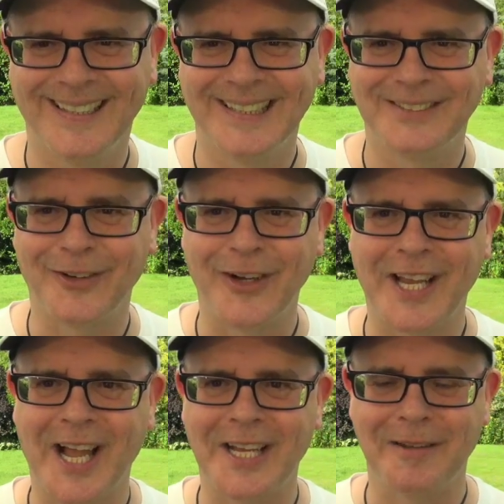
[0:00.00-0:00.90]
It's very
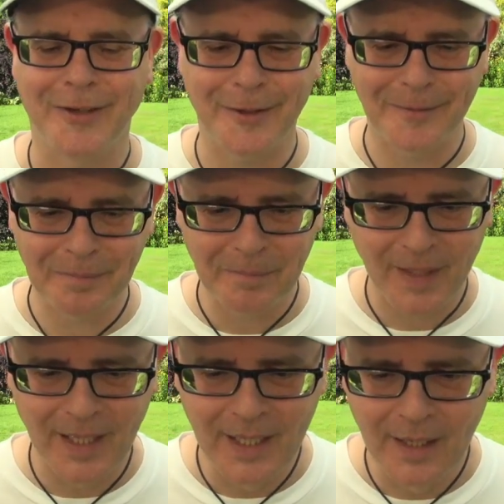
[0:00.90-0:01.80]
kind of you.
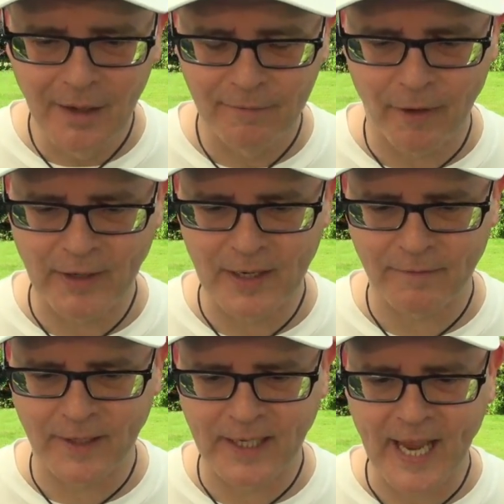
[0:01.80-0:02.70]
Very
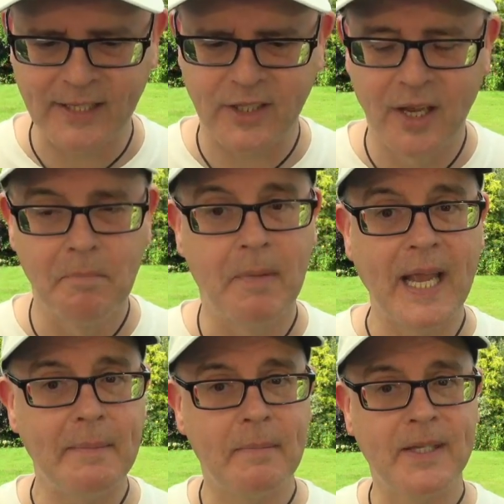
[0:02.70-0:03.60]
lovely, yes.
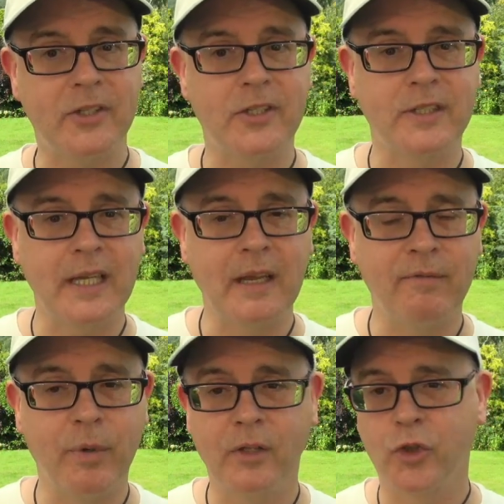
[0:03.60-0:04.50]
Maybe Mr.
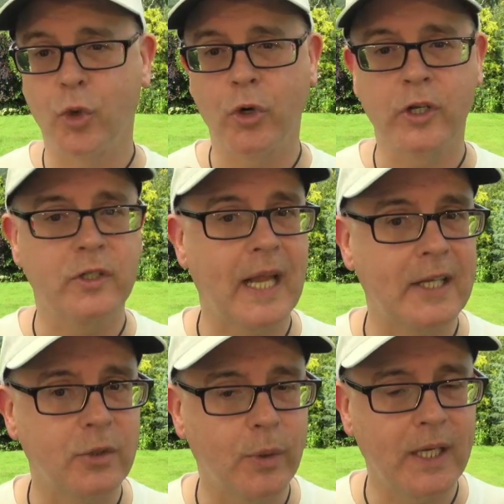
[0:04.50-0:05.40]
Steve will join us
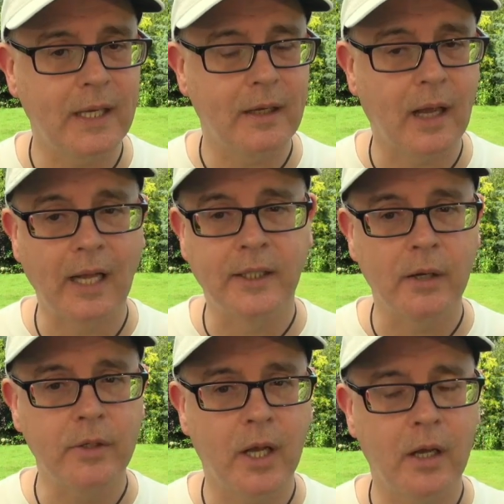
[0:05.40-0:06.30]
next week. I
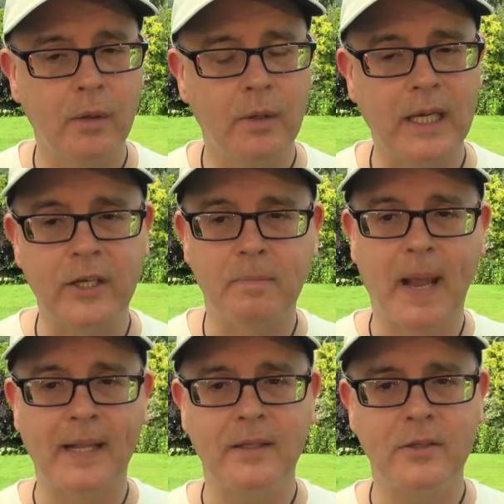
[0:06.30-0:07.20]
don't know. It
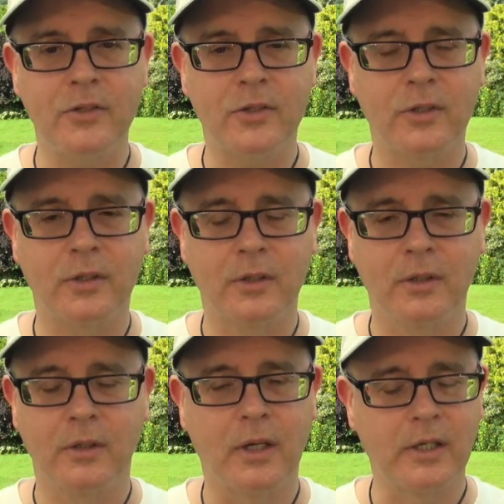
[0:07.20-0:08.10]
depends.
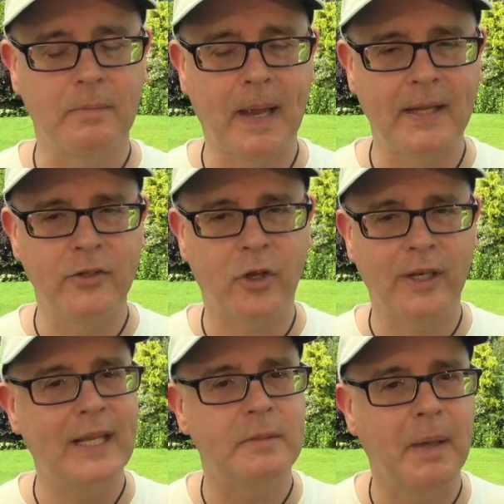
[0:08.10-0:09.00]
It depends on
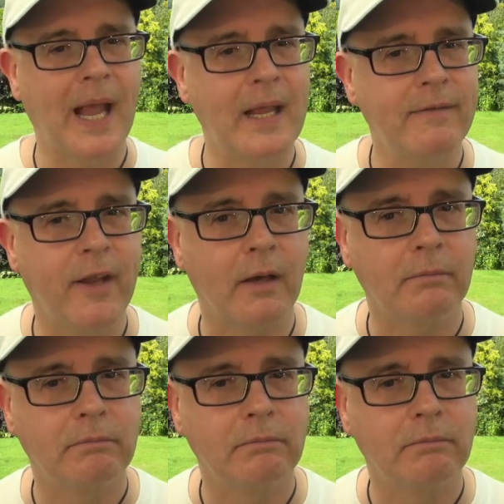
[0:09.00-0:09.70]
his behaviour.